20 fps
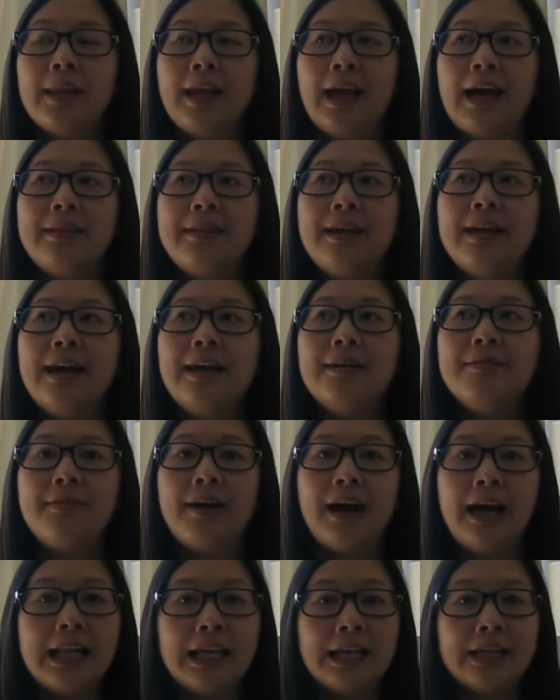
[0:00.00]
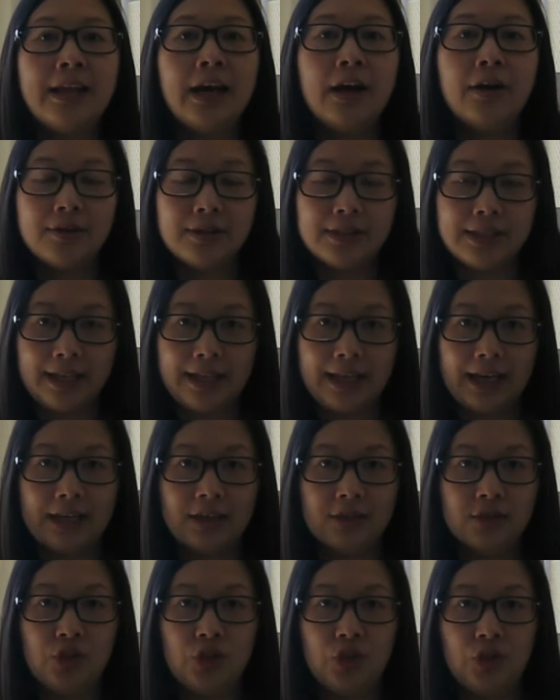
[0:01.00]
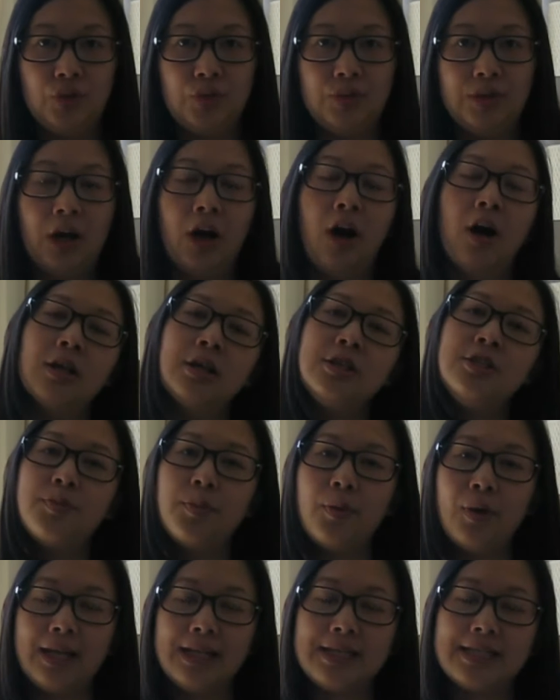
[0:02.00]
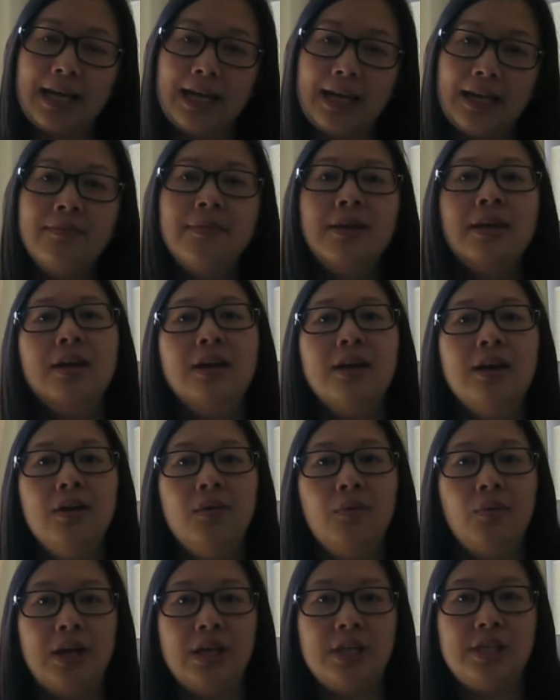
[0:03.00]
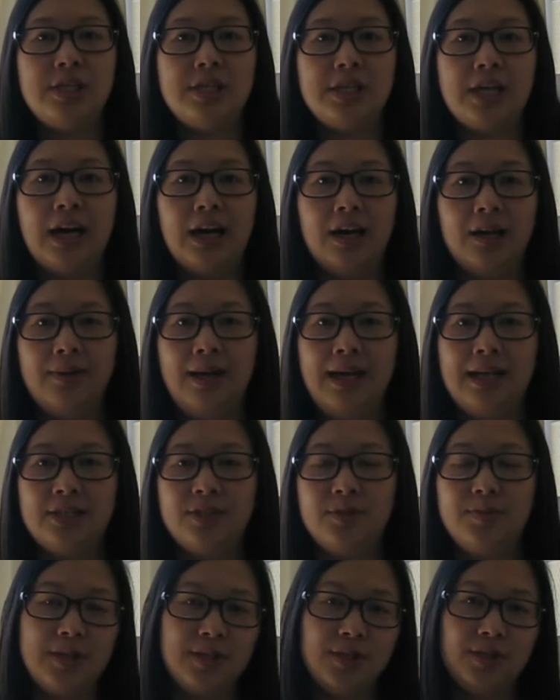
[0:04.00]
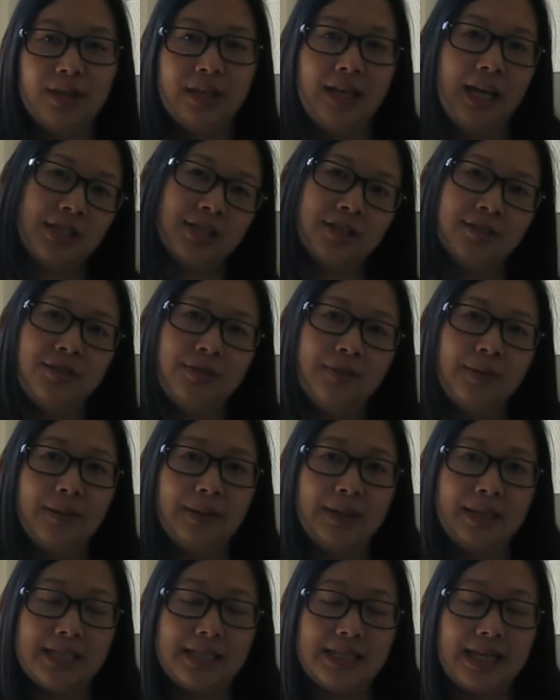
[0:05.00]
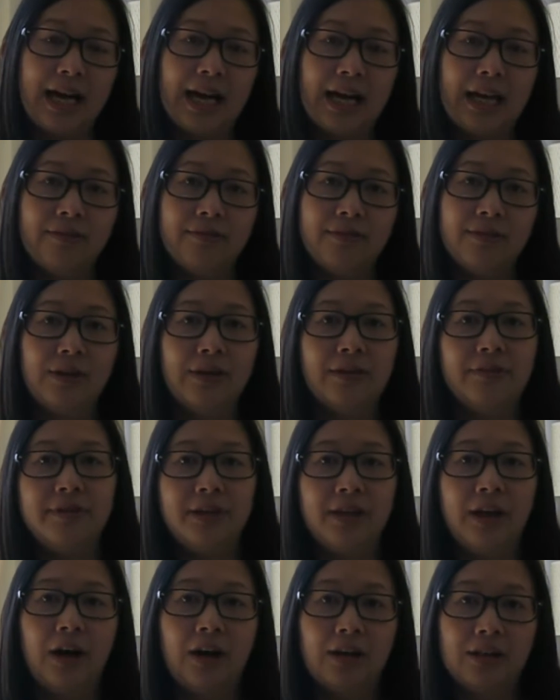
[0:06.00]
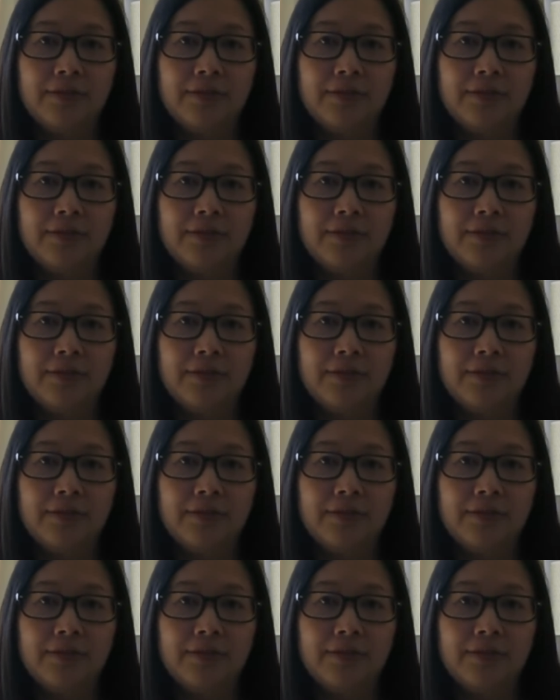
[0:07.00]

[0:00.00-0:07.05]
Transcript: think I finally narrowed it down to the Holland Springtime, which has a special connection to me because I've lived in Holland